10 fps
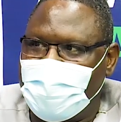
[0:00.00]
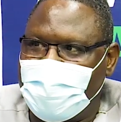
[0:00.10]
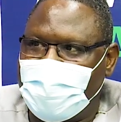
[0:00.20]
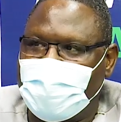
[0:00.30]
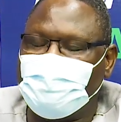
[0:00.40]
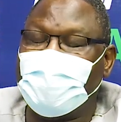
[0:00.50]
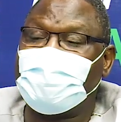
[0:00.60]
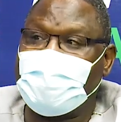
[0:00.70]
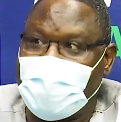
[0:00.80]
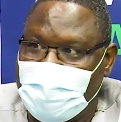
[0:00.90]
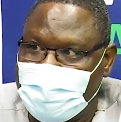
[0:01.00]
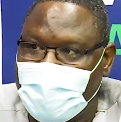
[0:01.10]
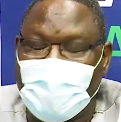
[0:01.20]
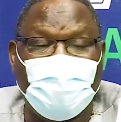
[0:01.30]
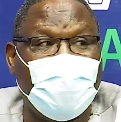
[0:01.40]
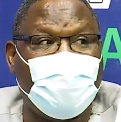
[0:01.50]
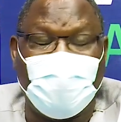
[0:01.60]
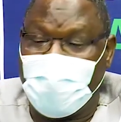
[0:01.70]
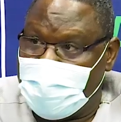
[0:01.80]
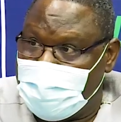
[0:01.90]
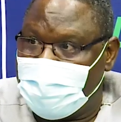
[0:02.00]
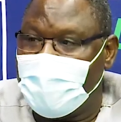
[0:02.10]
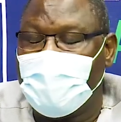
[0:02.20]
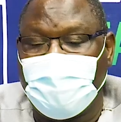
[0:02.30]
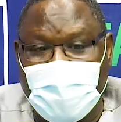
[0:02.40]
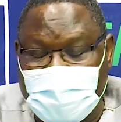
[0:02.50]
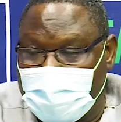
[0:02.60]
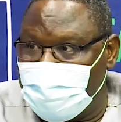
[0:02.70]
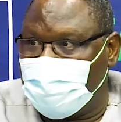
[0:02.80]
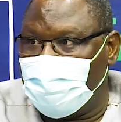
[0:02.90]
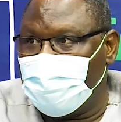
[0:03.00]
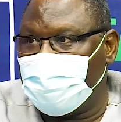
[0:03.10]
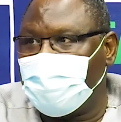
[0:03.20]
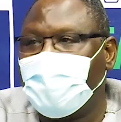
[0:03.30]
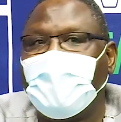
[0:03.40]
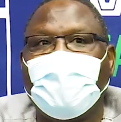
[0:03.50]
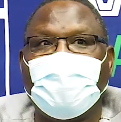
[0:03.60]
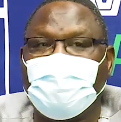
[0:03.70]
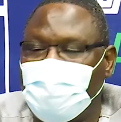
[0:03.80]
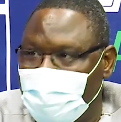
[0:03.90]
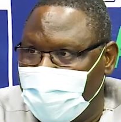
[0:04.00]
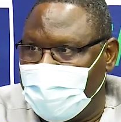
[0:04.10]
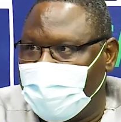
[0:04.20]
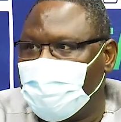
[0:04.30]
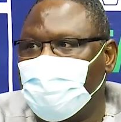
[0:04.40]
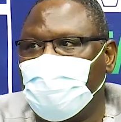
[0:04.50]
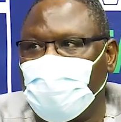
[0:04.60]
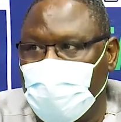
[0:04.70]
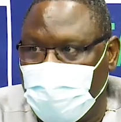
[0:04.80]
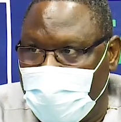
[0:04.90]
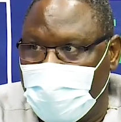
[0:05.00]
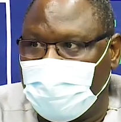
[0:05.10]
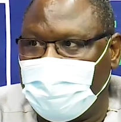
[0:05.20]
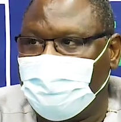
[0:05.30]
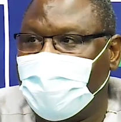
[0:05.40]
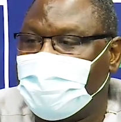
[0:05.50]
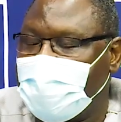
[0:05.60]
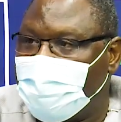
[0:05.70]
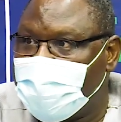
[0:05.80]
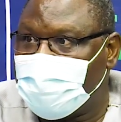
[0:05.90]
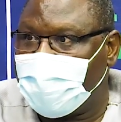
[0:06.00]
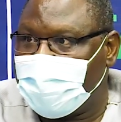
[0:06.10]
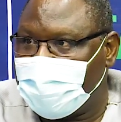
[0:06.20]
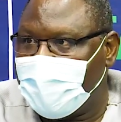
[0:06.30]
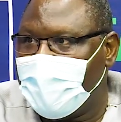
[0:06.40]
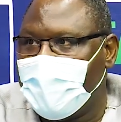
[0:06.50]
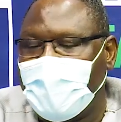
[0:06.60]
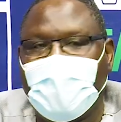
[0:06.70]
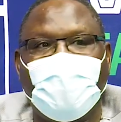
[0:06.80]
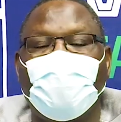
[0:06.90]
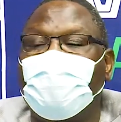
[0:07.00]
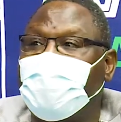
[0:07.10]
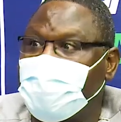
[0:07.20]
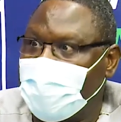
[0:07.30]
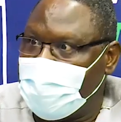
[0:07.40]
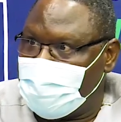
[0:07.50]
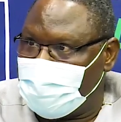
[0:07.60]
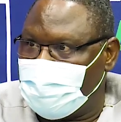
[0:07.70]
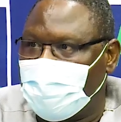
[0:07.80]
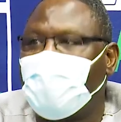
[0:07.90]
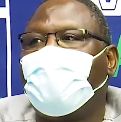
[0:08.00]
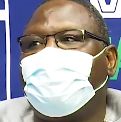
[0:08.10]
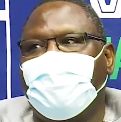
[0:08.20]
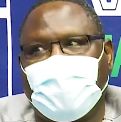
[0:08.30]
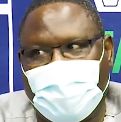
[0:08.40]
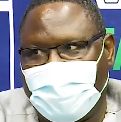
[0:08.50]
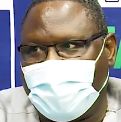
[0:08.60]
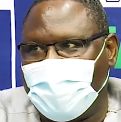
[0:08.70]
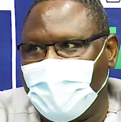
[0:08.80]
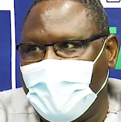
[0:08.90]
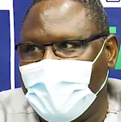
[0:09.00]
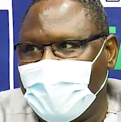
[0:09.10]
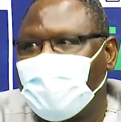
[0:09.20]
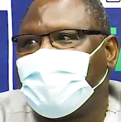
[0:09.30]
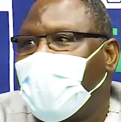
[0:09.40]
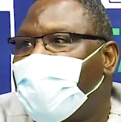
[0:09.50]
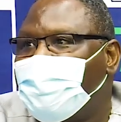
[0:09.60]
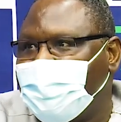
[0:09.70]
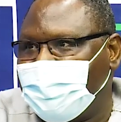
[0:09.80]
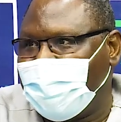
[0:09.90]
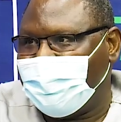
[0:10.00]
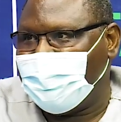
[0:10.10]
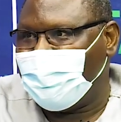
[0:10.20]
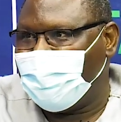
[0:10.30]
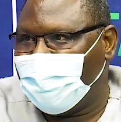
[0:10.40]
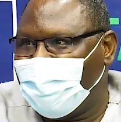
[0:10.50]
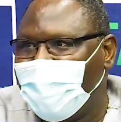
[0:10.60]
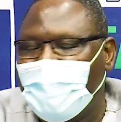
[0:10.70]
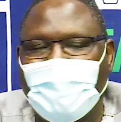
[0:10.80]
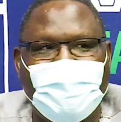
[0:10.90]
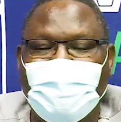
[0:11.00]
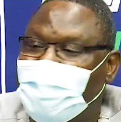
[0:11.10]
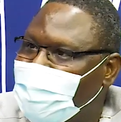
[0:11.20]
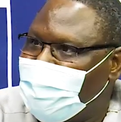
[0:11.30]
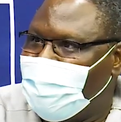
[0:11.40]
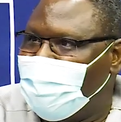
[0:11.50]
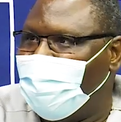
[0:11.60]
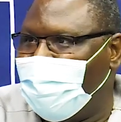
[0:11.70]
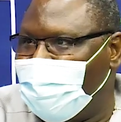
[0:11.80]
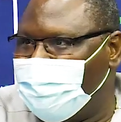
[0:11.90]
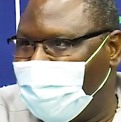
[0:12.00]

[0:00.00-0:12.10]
has been signed between this institution and Germany to support the establishment and the operationalization of the center. That's how it started. So nearly by